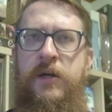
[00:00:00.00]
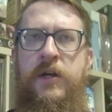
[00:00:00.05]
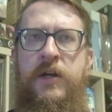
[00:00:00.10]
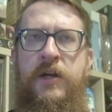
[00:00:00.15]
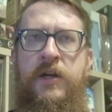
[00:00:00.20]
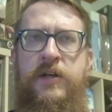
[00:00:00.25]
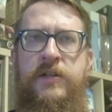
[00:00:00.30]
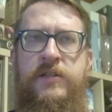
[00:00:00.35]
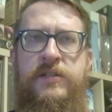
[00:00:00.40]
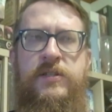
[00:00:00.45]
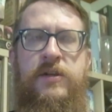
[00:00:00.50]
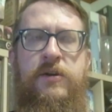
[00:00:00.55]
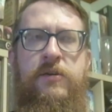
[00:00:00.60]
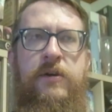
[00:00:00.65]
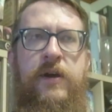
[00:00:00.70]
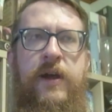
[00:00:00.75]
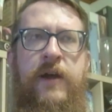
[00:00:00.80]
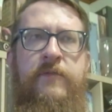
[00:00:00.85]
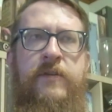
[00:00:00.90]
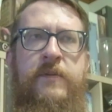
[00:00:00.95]
So
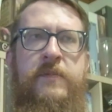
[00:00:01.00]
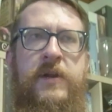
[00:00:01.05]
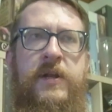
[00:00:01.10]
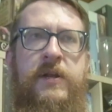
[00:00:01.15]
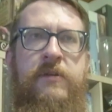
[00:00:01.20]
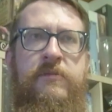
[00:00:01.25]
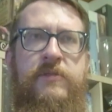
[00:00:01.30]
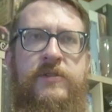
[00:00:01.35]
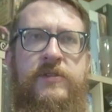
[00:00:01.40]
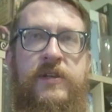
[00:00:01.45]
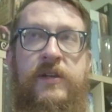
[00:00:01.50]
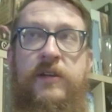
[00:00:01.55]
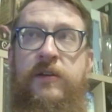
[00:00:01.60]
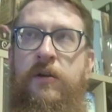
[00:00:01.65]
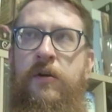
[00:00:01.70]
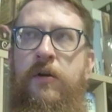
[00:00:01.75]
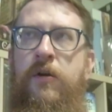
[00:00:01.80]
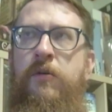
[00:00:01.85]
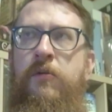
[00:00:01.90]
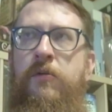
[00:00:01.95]
everybody was like,
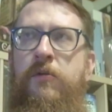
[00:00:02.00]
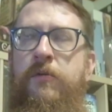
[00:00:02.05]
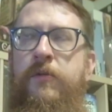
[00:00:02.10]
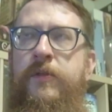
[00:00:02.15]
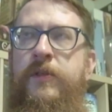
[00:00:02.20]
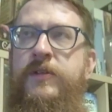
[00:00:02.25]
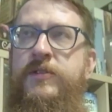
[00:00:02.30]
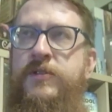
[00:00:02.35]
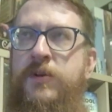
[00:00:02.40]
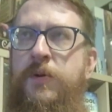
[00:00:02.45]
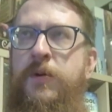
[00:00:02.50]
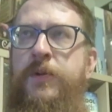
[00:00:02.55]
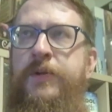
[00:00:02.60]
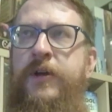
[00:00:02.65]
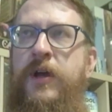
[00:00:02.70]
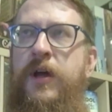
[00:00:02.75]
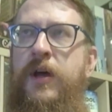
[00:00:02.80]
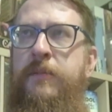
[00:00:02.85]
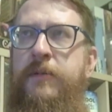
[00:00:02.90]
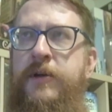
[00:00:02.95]
oh, these old
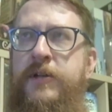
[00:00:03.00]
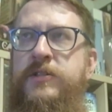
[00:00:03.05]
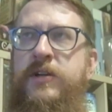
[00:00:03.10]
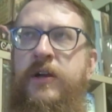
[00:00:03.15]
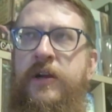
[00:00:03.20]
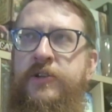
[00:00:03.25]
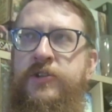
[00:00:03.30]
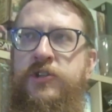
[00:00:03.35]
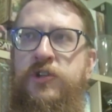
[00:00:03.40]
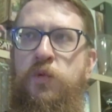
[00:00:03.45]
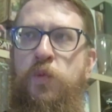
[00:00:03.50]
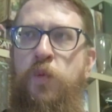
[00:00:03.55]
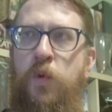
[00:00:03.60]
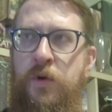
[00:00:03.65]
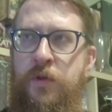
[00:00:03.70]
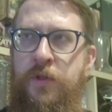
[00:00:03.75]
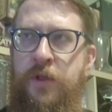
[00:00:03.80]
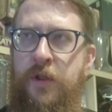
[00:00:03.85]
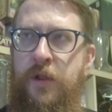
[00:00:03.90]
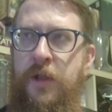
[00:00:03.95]
comics are actually
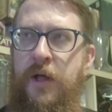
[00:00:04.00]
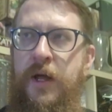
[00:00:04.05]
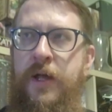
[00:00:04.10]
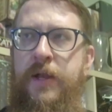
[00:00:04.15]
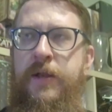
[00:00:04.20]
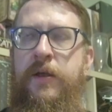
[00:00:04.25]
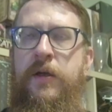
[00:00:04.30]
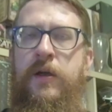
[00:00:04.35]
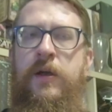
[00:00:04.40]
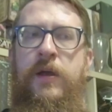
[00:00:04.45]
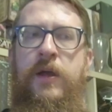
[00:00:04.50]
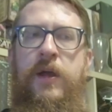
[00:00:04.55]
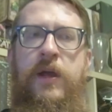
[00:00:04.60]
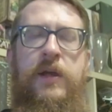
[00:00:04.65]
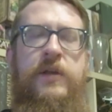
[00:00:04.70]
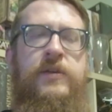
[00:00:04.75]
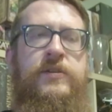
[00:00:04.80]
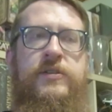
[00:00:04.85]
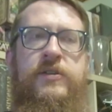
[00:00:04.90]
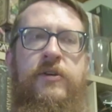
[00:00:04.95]
worth a lot.
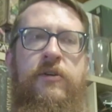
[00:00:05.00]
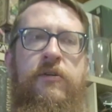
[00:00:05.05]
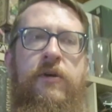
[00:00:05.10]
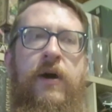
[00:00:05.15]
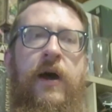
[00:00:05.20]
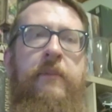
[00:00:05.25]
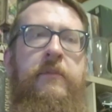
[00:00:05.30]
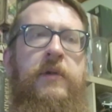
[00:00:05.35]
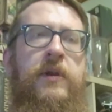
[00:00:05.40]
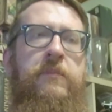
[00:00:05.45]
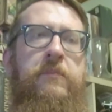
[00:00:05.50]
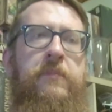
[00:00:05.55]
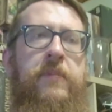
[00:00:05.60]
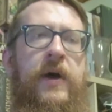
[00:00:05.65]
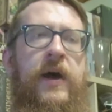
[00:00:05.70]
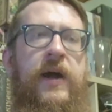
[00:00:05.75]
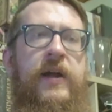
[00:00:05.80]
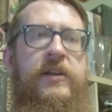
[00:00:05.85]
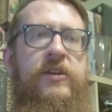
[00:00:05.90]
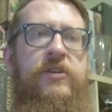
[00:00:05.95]
So I'm going to
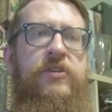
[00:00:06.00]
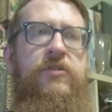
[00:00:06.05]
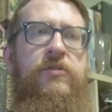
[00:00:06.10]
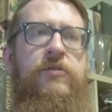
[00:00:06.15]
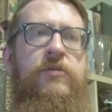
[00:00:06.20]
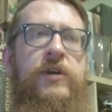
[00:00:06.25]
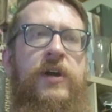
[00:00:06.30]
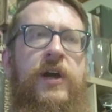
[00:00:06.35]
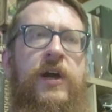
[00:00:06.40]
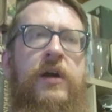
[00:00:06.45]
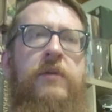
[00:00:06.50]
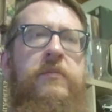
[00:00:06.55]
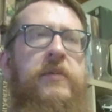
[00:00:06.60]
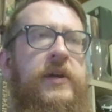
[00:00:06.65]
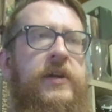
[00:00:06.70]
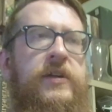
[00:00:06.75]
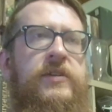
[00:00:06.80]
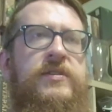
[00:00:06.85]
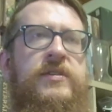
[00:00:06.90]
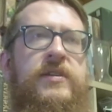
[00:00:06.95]
buy new
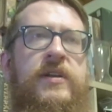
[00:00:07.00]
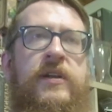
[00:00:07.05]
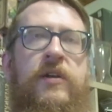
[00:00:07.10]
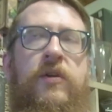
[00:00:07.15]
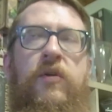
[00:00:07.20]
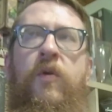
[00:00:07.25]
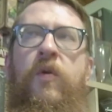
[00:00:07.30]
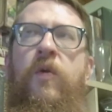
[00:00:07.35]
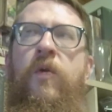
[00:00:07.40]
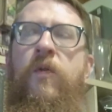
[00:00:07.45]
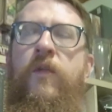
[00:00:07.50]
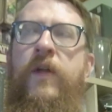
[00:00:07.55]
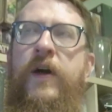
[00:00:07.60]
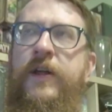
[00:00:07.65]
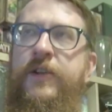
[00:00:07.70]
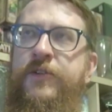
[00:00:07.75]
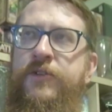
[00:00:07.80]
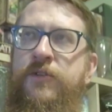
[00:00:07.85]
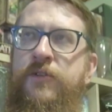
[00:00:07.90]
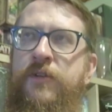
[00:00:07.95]
comics and I'll hold on
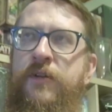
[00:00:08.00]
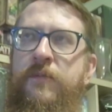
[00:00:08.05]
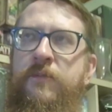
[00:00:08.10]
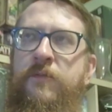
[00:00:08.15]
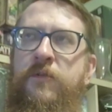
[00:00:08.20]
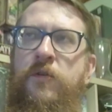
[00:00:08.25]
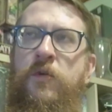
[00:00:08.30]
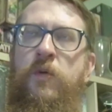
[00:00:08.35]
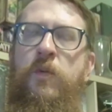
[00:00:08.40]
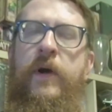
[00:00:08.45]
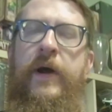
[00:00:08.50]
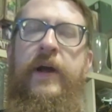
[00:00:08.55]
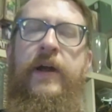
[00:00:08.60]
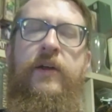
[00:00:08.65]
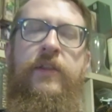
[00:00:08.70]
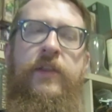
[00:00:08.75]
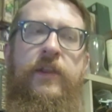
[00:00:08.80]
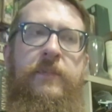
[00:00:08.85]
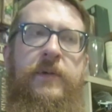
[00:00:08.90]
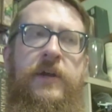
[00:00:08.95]
to them for a while
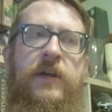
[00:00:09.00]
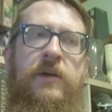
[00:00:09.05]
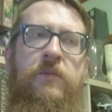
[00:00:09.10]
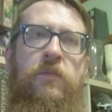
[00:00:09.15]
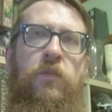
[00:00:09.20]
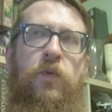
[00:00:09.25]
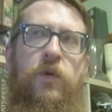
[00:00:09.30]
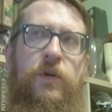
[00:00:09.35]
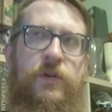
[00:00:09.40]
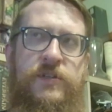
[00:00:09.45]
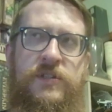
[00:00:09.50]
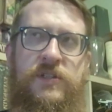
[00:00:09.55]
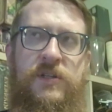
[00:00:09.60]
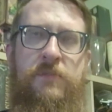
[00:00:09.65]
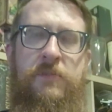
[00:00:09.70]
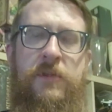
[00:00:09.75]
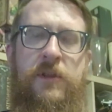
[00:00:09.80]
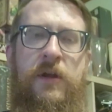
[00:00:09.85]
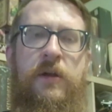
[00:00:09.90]
and they'll become worth something.